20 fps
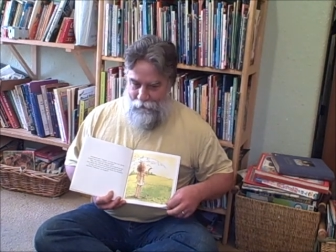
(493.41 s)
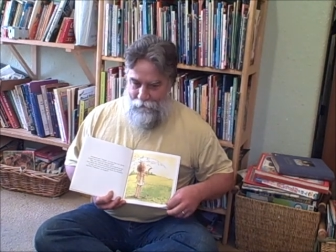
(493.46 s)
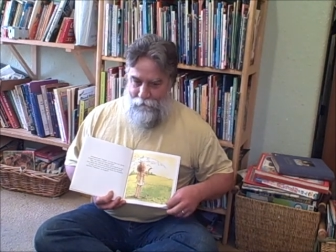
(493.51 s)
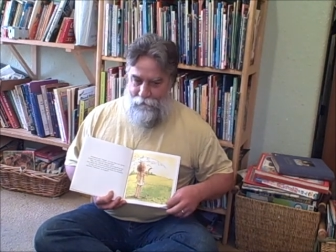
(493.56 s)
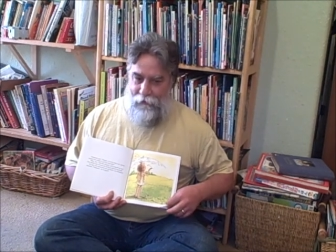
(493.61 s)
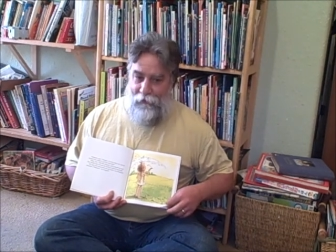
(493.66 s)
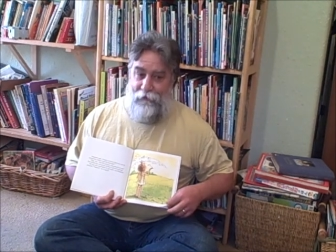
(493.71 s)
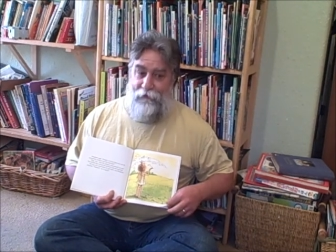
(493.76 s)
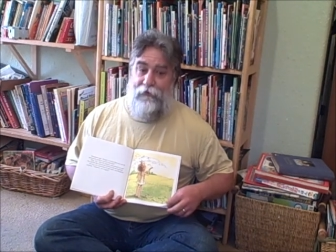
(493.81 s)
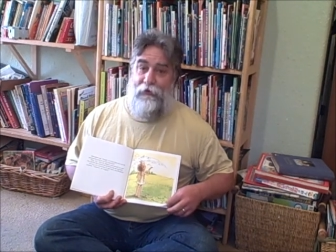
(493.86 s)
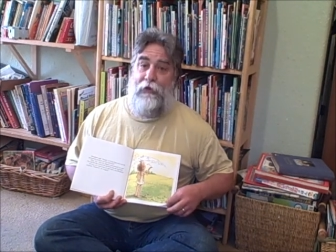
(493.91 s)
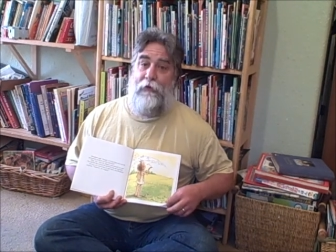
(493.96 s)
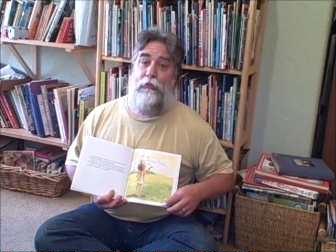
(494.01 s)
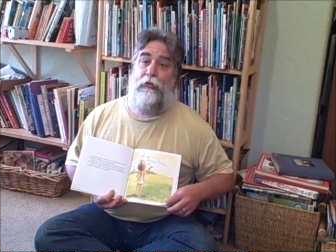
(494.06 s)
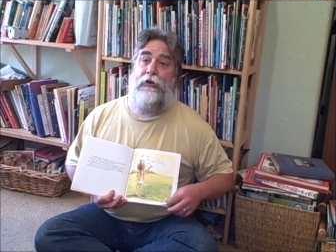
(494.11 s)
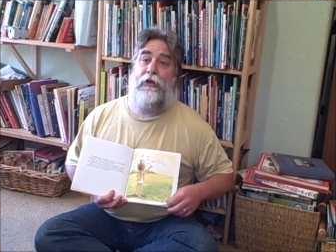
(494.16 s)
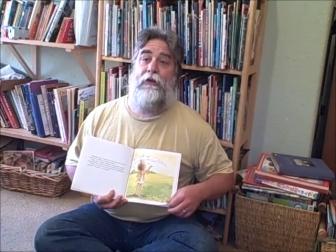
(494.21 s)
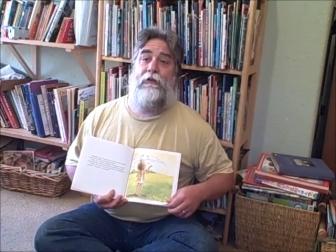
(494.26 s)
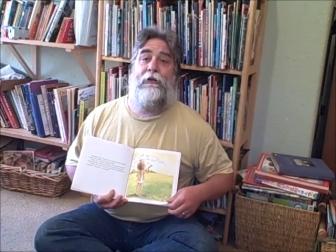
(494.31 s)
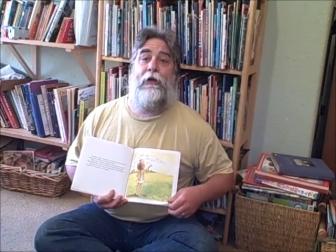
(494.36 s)
First, he
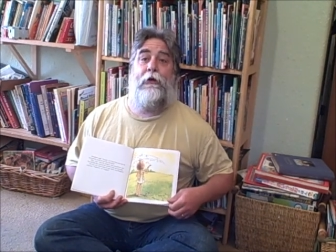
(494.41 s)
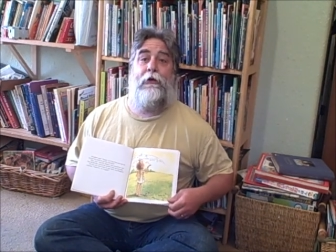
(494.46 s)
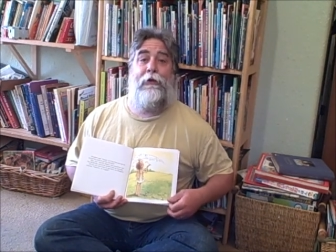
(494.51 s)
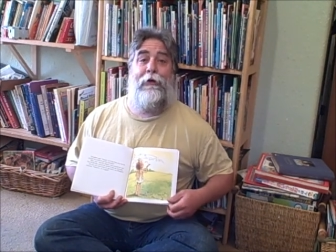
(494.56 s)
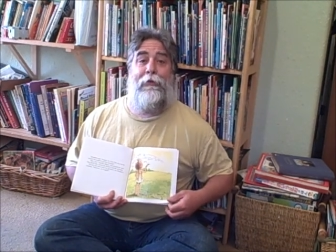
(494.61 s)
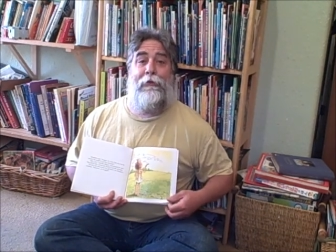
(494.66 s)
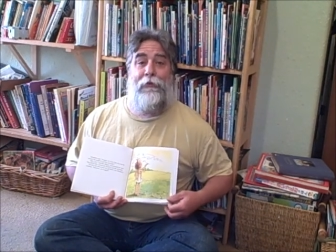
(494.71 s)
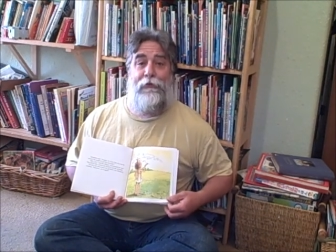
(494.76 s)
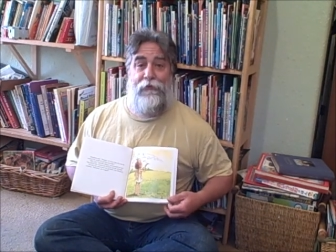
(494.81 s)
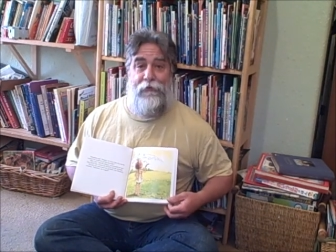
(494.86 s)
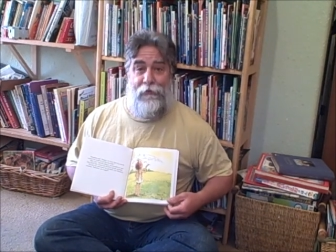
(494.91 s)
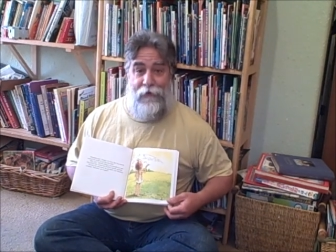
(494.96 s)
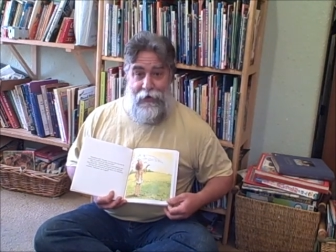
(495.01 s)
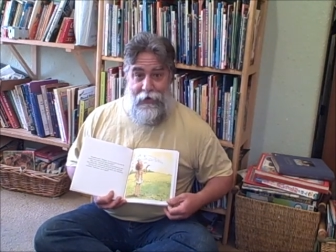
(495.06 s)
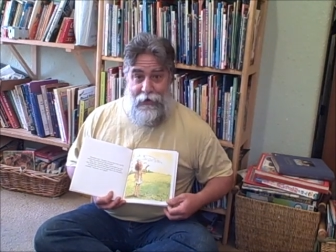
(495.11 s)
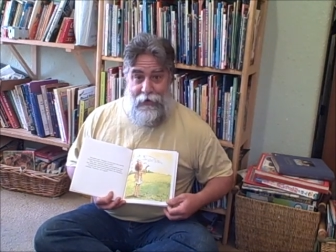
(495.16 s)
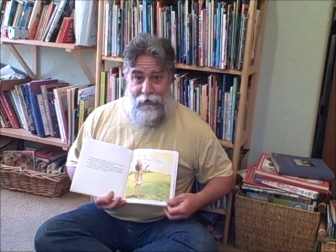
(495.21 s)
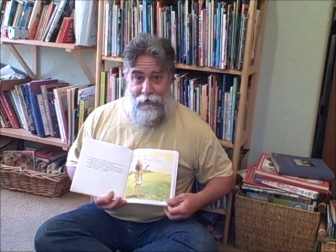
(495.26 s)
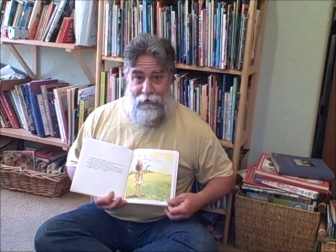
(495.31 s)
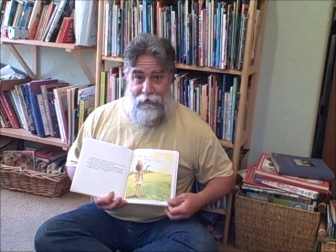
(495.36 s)
breathed out all his
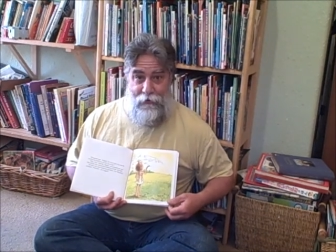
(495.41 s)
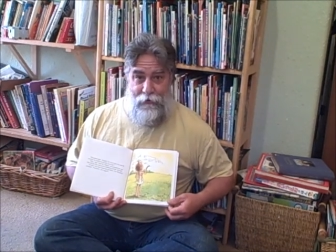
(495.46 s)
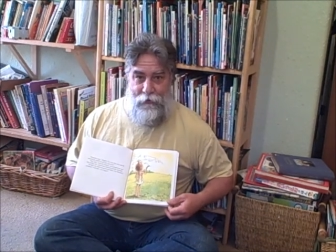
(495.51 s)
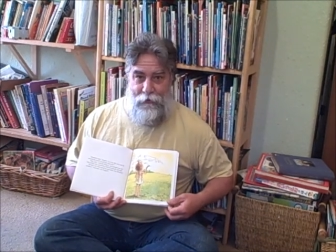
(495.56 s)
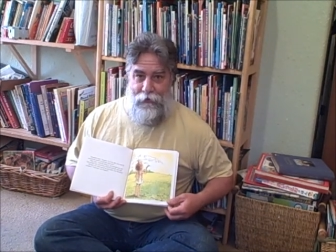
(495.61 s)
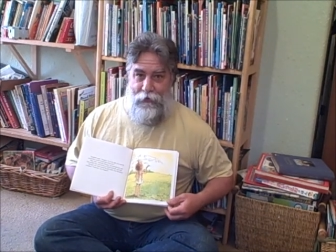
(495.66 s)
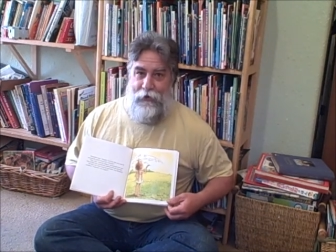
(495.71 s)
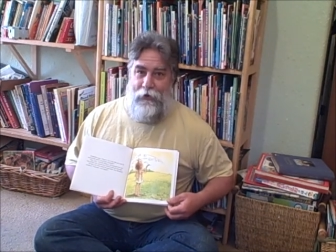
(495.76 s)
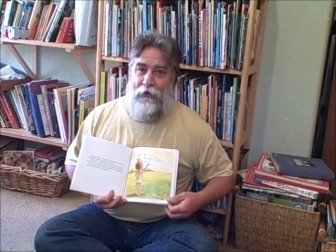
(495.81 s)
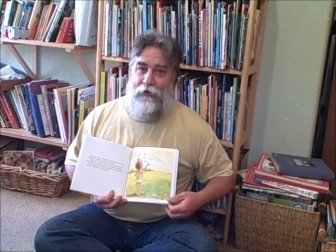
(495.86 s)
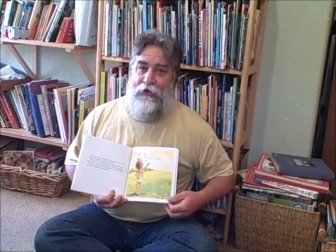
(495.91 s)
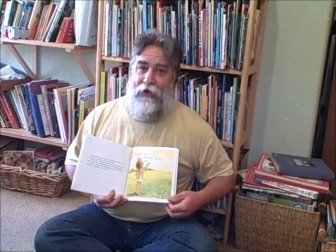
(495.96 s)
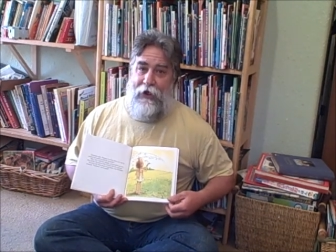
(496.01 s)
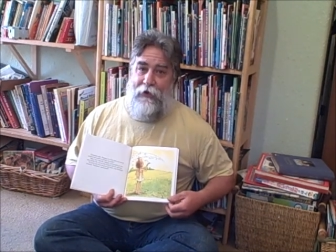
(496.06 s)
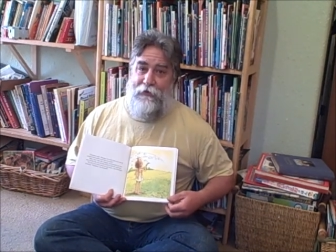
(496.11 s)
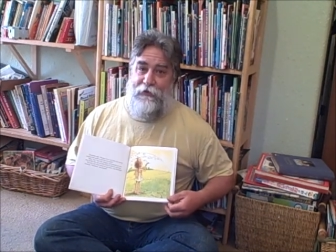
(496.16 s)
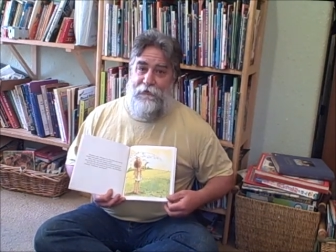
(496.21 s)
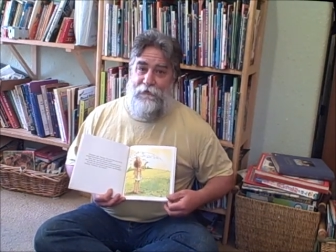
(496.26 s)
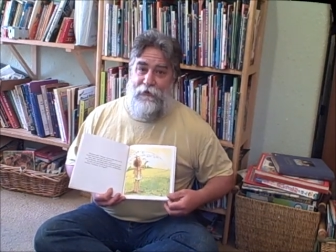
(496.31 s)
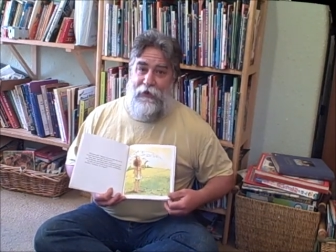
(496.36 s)
fire.
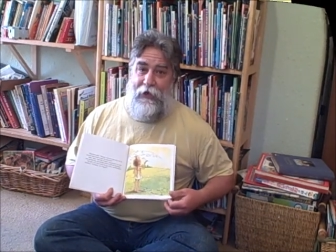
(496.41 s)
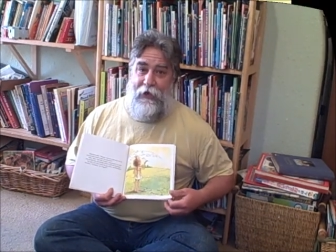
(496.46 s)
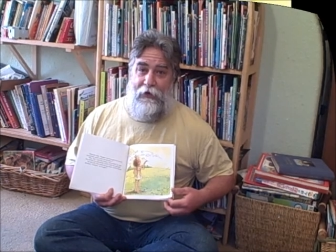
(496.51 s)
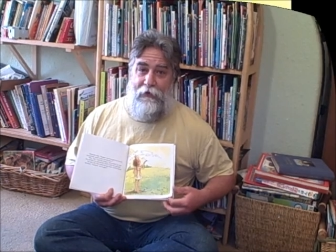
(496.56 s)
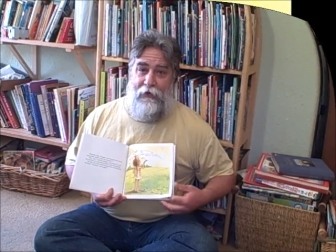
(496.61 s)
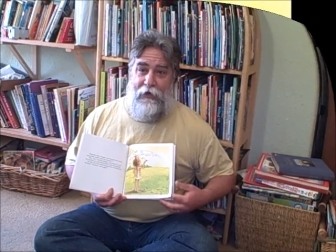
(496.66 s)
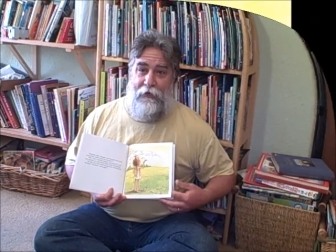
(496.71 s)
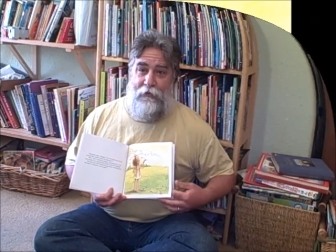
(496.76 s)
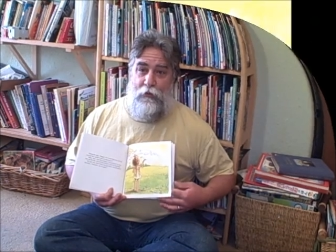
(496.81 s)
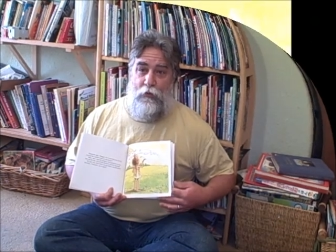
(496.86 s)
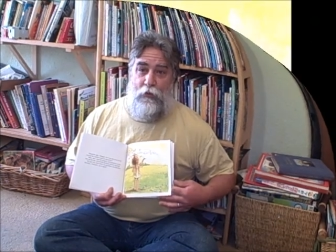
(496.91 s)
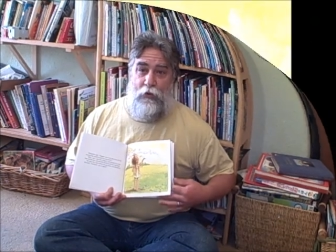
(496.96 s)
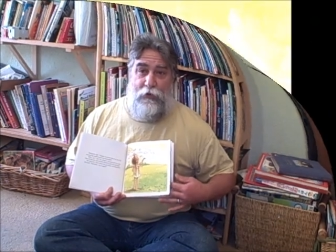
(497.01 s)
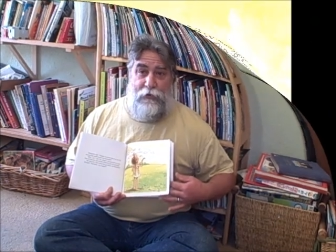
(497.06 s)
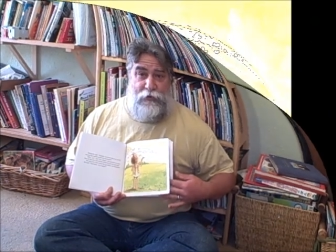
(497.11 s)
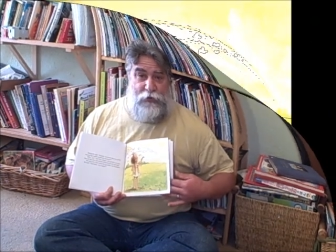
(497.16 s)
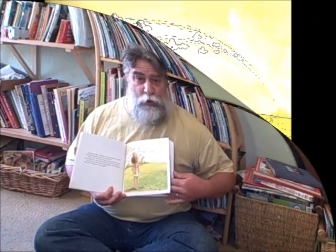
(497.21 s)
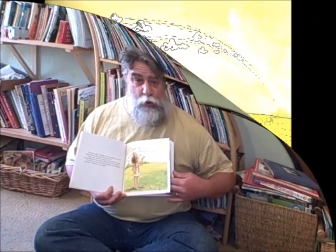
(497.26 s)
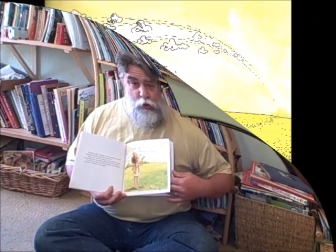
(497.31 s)
Now he's flying around the world